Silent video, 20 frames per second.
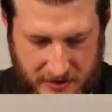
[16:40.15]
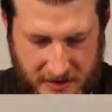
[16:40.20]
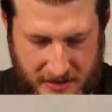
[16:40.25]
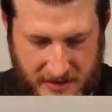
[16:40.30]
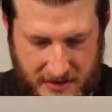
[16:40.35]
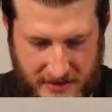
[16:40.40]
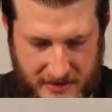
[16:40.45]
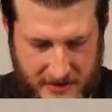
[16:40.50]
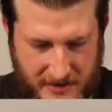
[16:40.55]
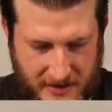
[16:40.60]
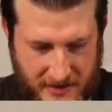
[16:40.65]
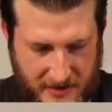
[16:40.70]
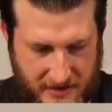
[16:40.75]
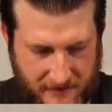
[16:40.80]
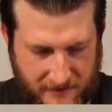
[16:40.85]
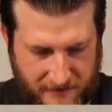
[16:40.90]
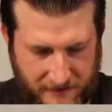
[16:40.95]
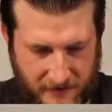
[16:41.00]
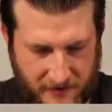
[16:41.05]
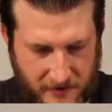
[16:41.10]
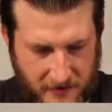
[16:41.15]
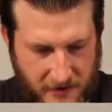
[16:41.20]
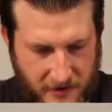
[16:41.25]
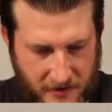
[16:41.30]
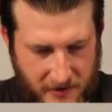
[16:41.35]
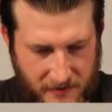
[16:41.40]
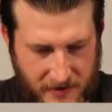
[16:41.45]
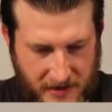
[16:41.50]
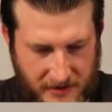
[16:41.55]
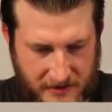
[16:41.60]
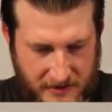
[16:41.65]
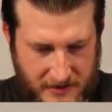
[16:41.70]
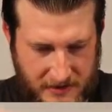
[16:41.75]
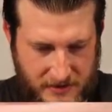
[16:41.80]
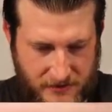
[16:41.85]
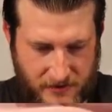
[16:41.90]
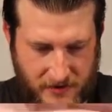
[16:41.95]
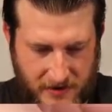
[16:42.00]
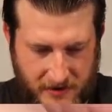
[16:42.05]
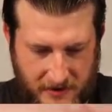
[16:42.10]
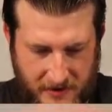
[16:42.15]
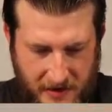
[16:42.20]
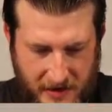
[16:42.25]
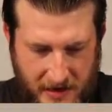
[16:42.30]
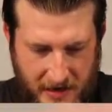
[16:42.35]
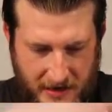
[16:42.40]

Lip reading: Like I said, I'm feeling good about this one.